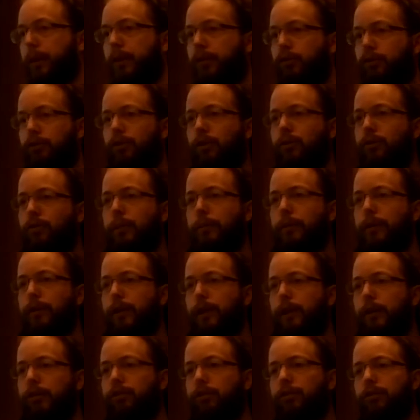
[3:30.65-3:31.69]
based on
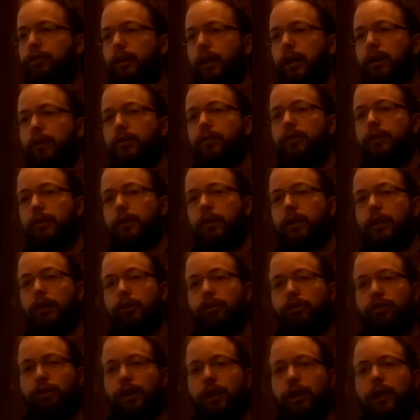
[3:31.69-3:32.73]
reputation rather than a
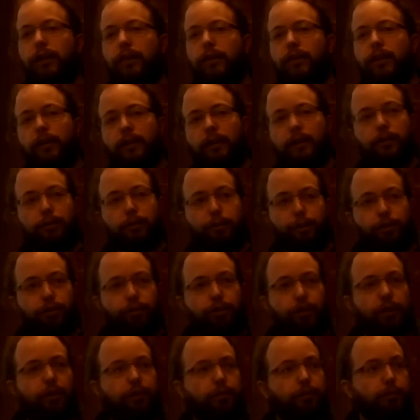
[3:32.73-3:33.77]
state that
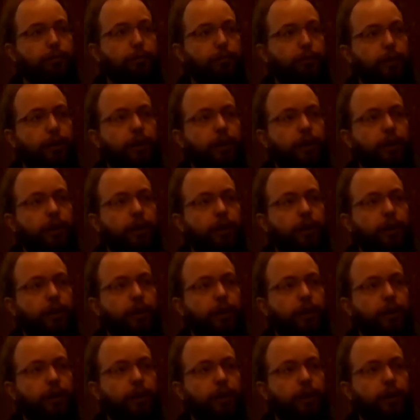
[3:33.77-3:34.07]
was in,